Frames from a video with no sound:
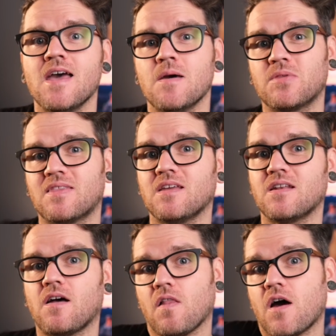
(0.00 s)
but then
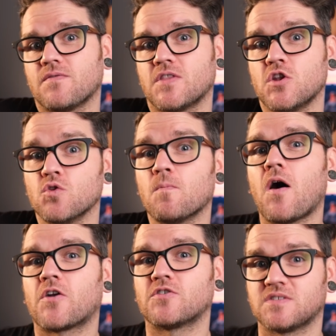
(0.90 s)
a lot of the new
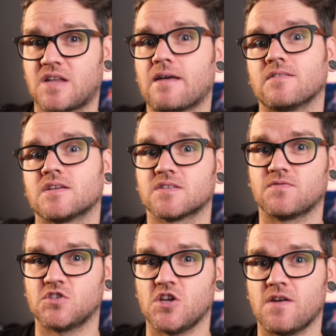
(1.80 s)
modern stylings of
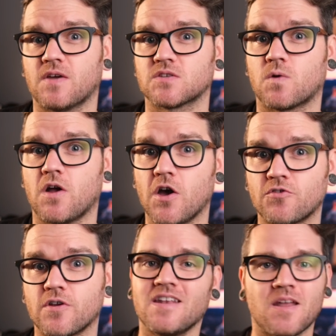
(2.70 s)
the
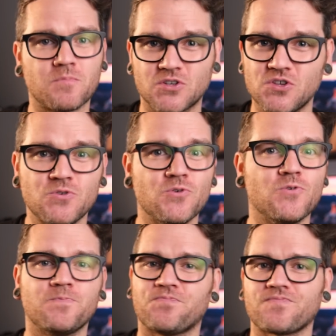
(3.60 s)
GFX100. Number
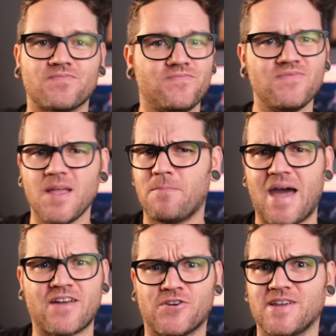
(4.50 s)
two,
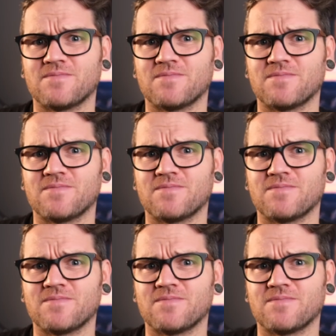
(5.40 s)
battery,